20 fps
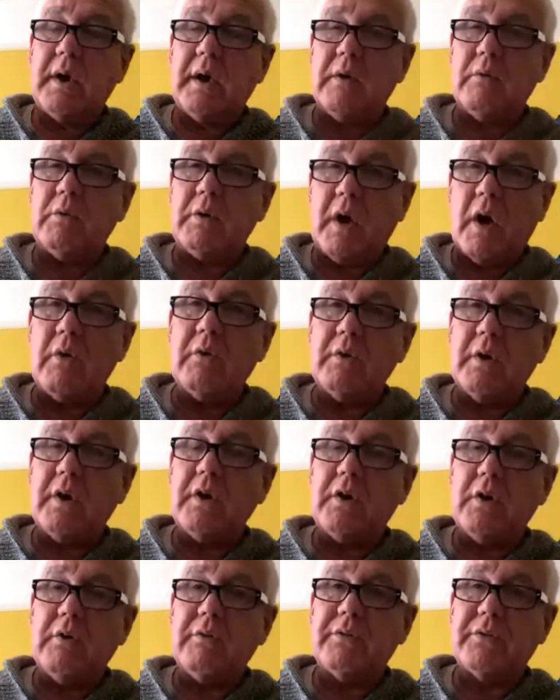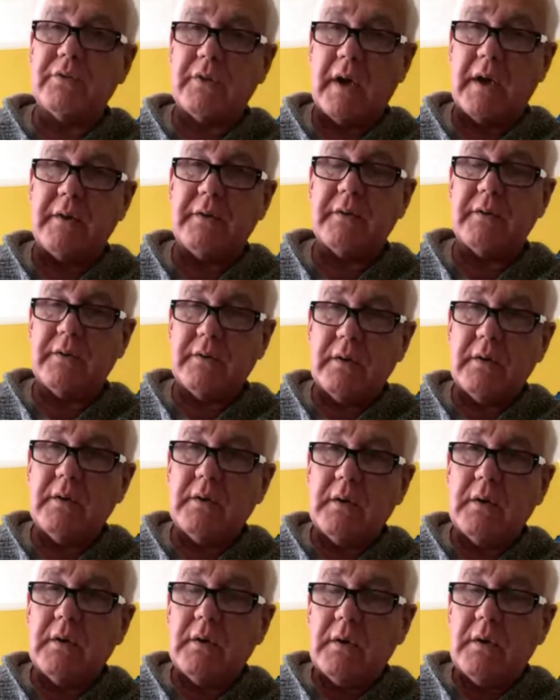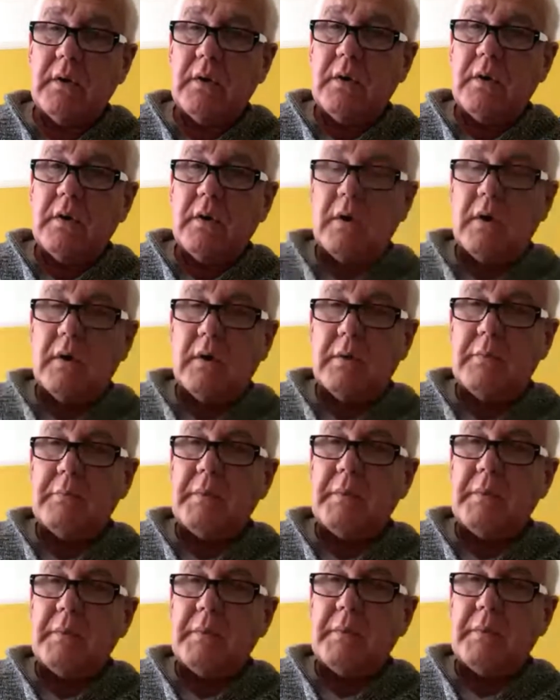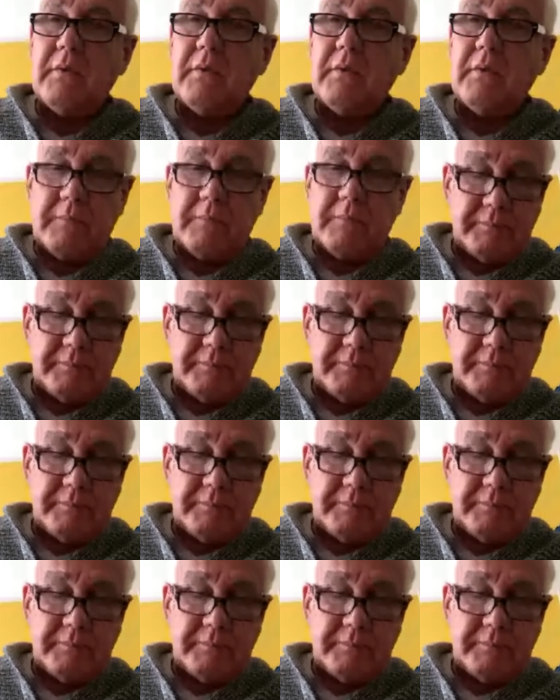he'll know that you said hello.